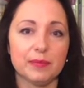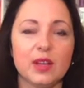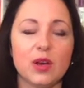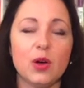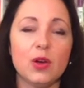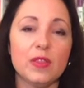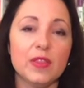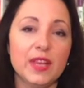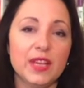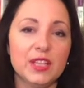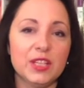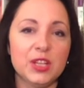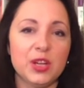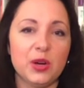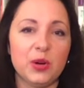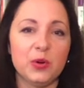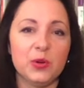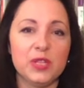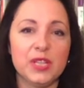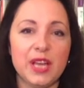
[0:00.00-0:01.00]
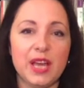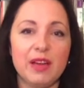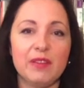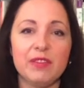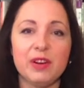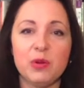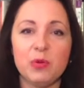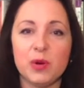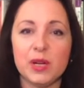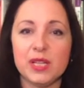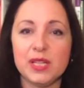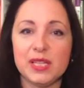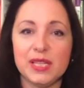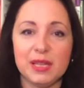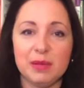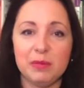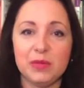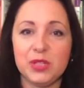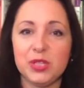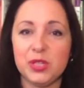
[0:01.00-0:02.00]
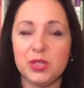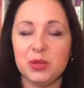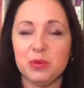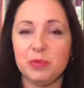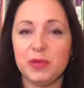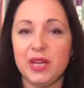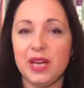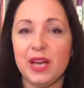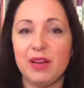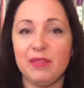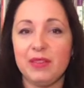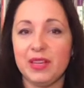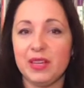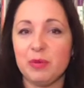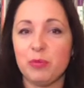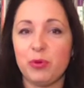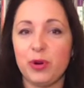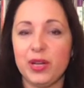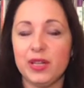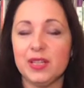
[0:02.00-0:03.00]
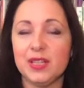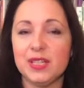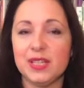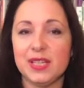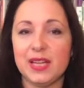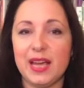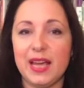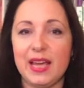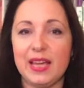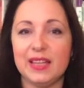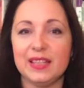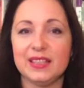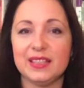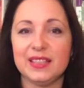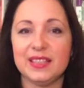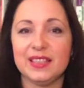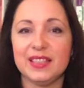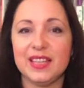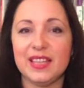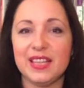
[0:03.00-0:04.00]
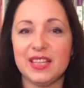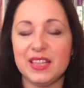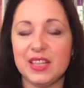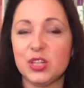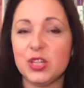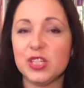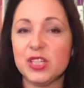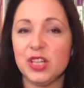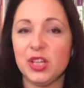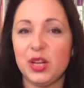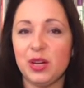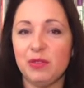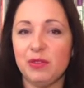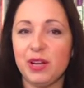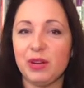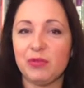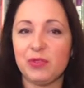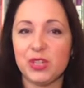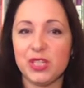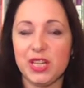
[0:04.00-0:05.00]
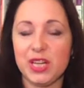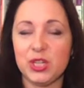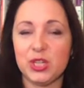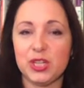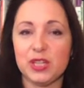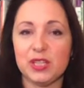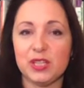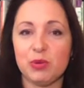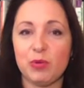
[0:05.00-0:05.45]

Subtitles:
On that note, everyone seems to be having a brand today. There is a lot of conversations